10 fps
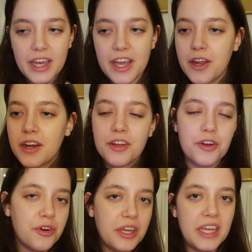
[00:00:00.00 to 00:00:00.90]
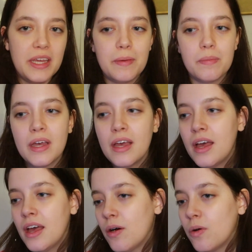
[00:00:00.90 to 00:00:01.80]
hair cream,
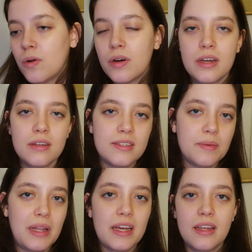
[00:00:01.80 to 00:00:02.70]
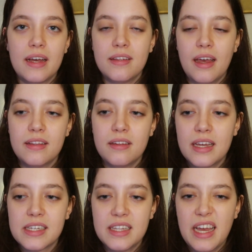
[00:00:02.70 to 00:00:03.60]
oil, something like that, and the
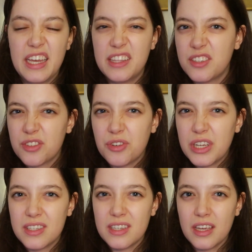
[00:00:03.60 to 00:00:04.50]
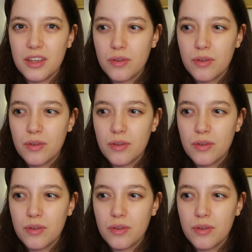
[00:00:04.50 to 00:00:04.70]
next day it is greasy.